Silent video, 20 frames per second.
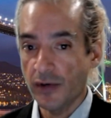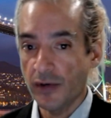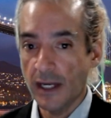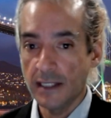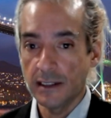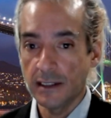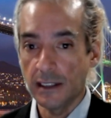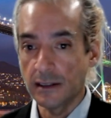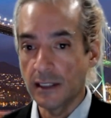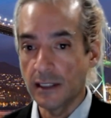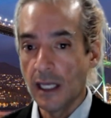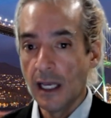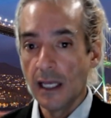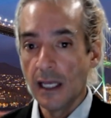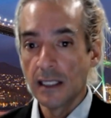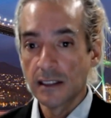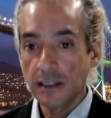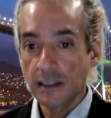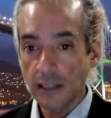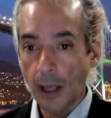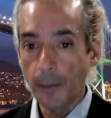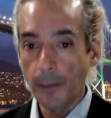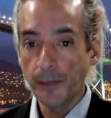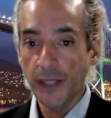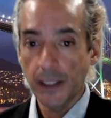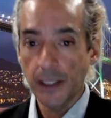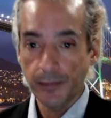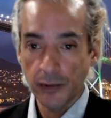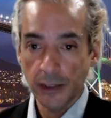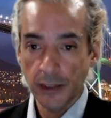presence. Some
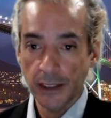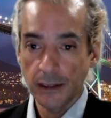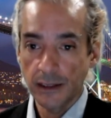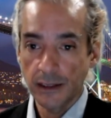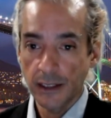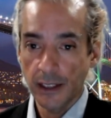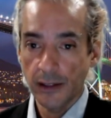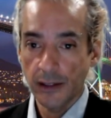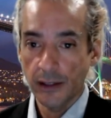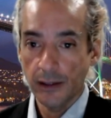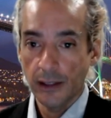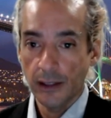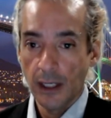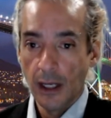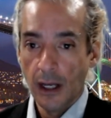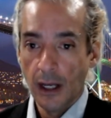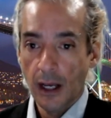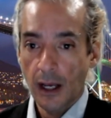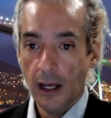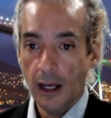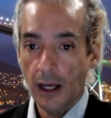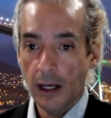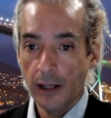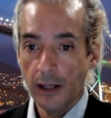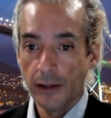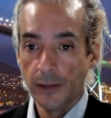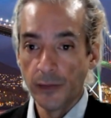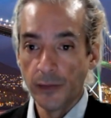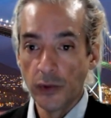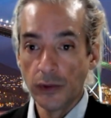people consider
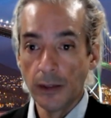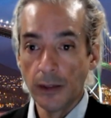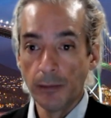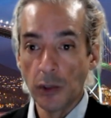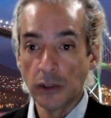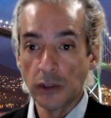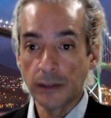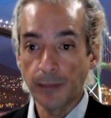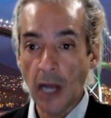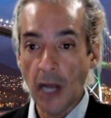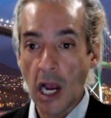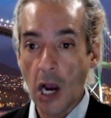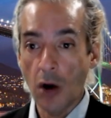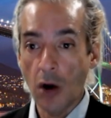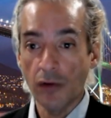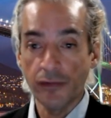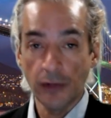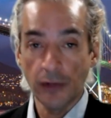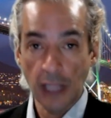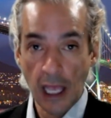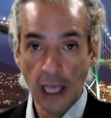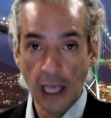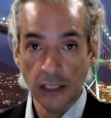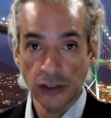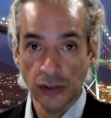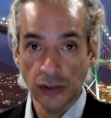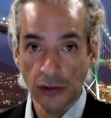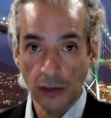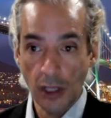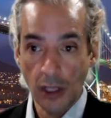uh, the moon the most powerful
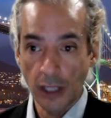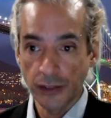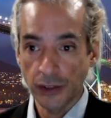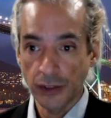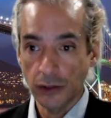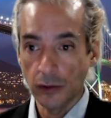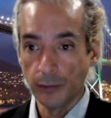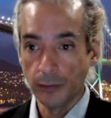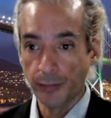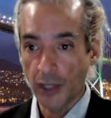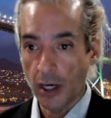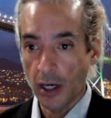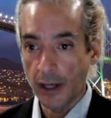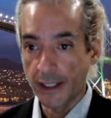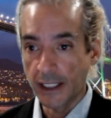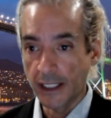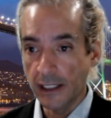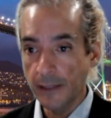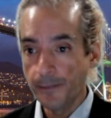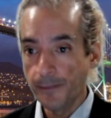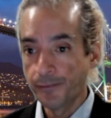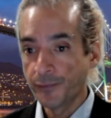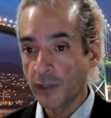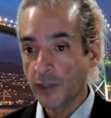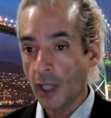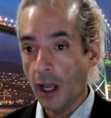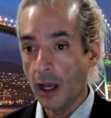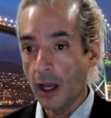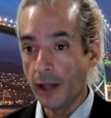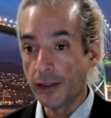astrological body
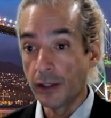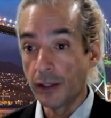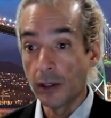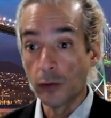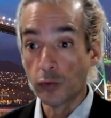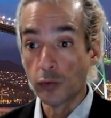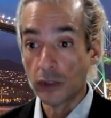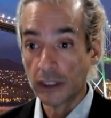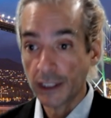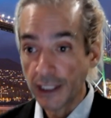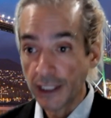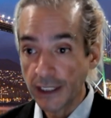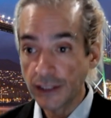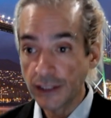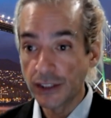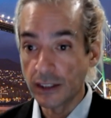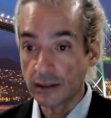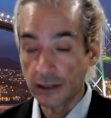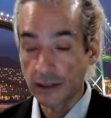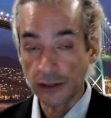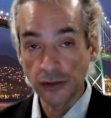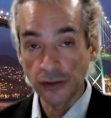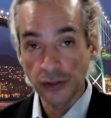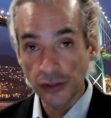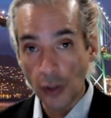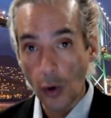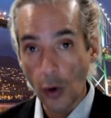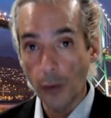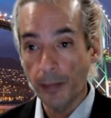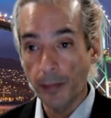uh, there are religions. It's
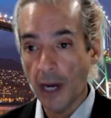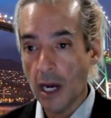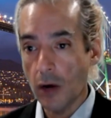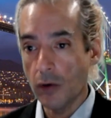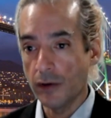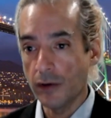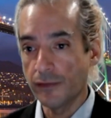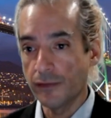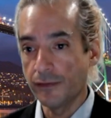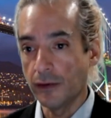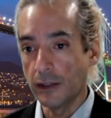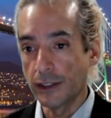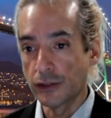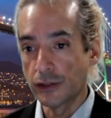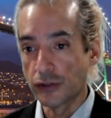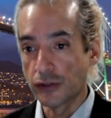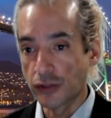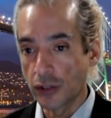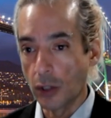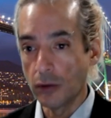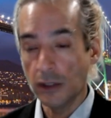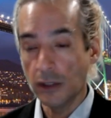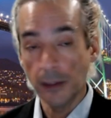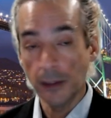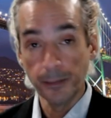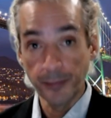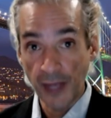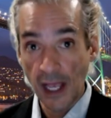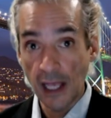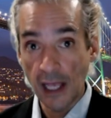so powerful and so
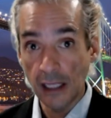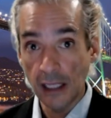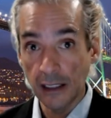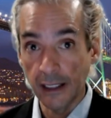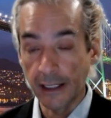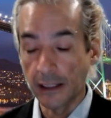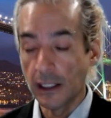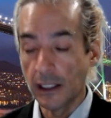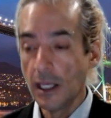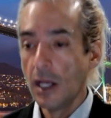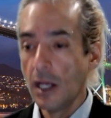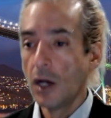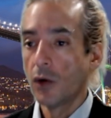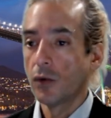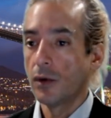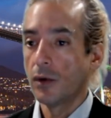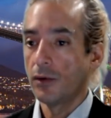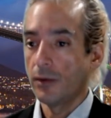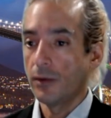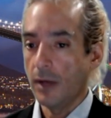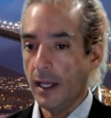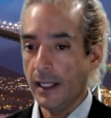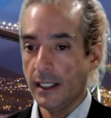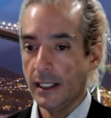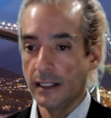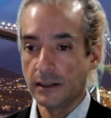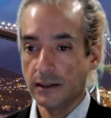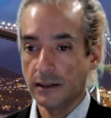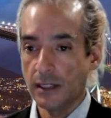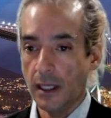compelling, right?
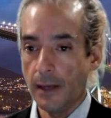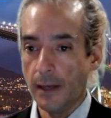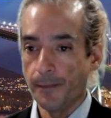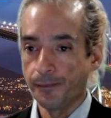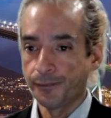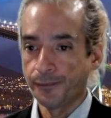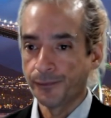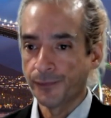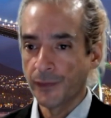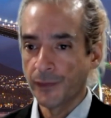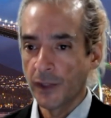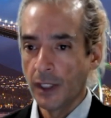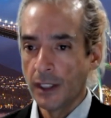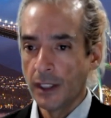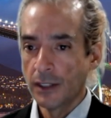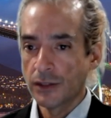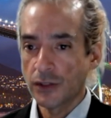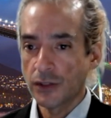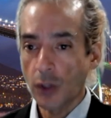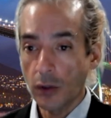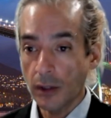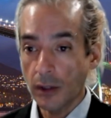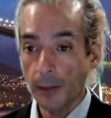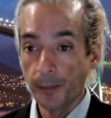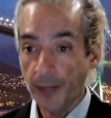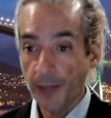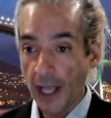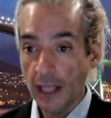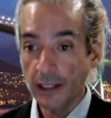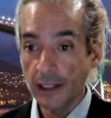It's um, so
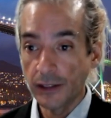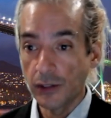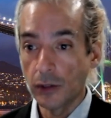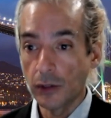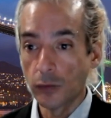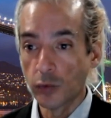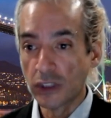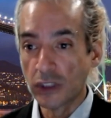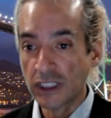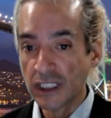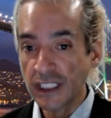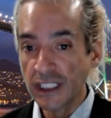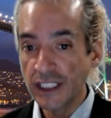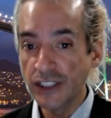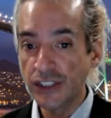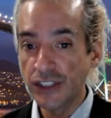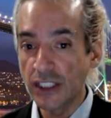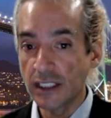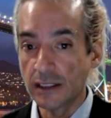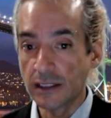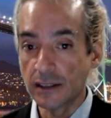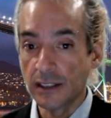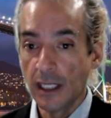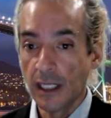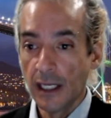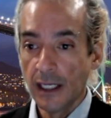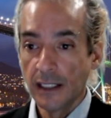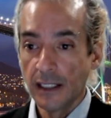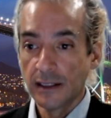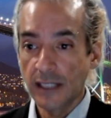compelling. There are religions
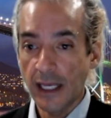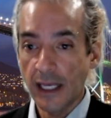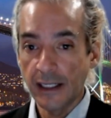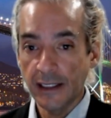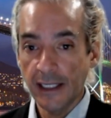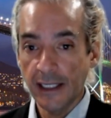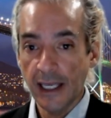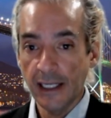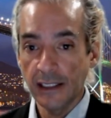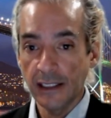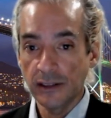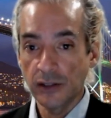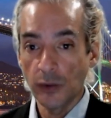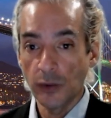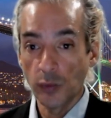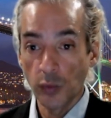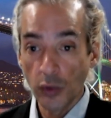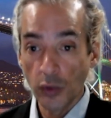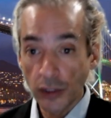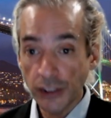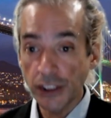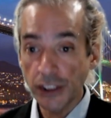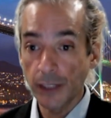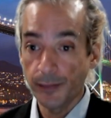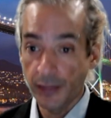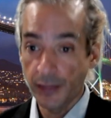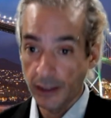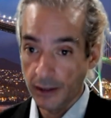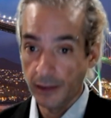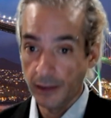dedicated to
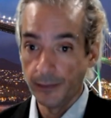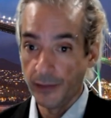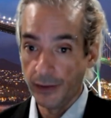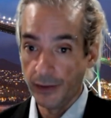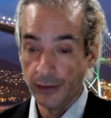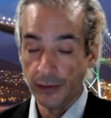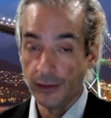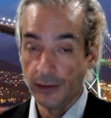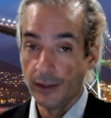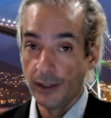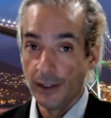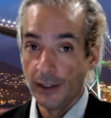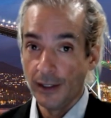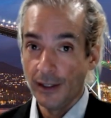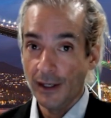worshiping the moon.